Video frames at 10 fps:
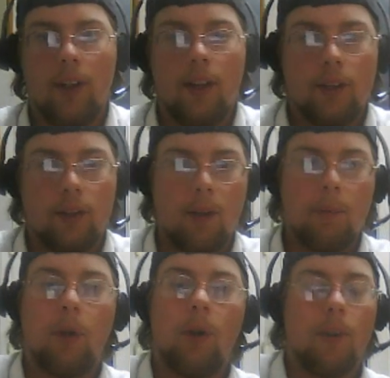So
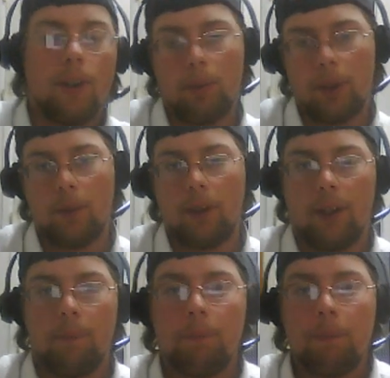let me go over this pretty
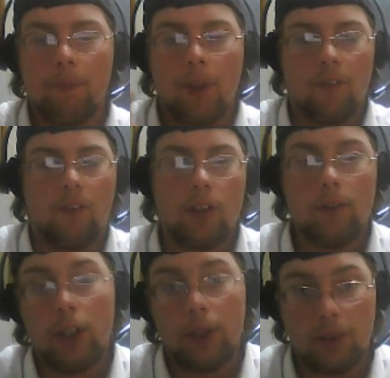quickly.
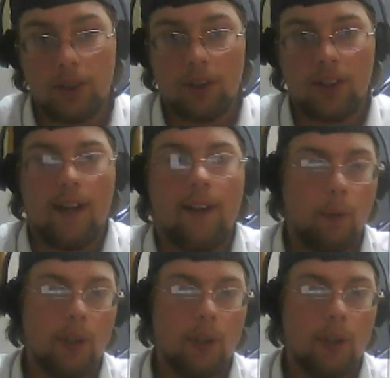First of all, you can still set.